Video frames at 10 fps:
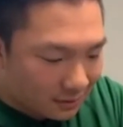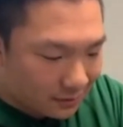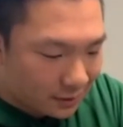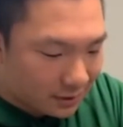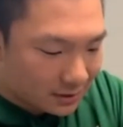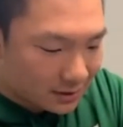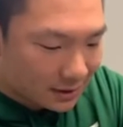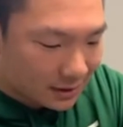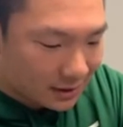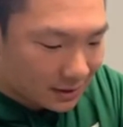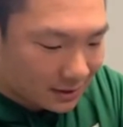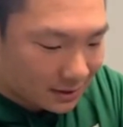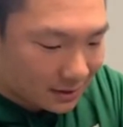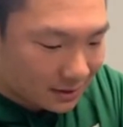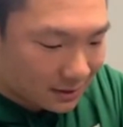You can see that.
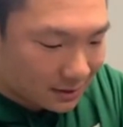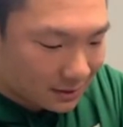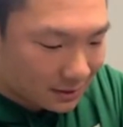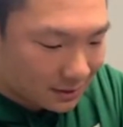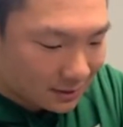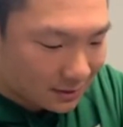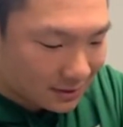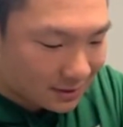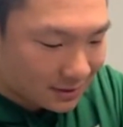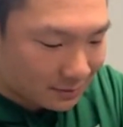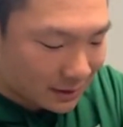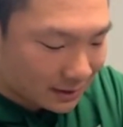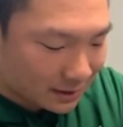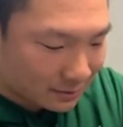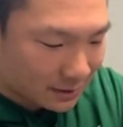Oh, I'm
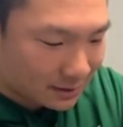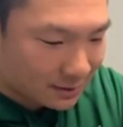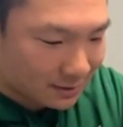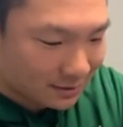making a mess.